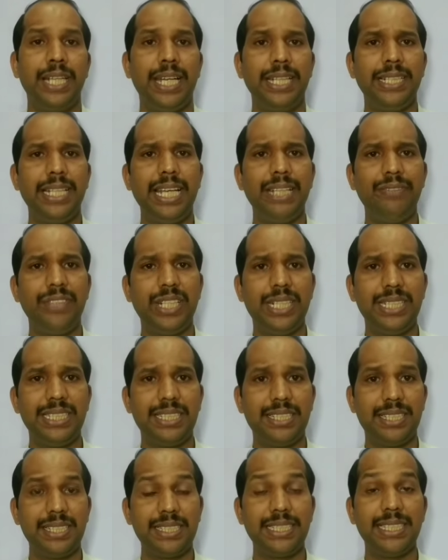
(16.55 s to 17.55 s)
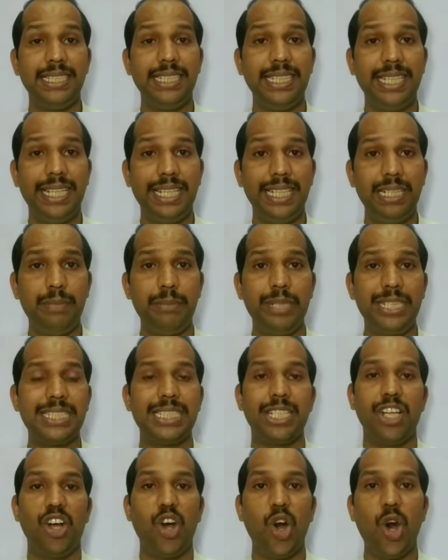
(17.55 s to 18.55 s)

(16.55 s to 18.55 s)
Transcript: And then we are discussing the elements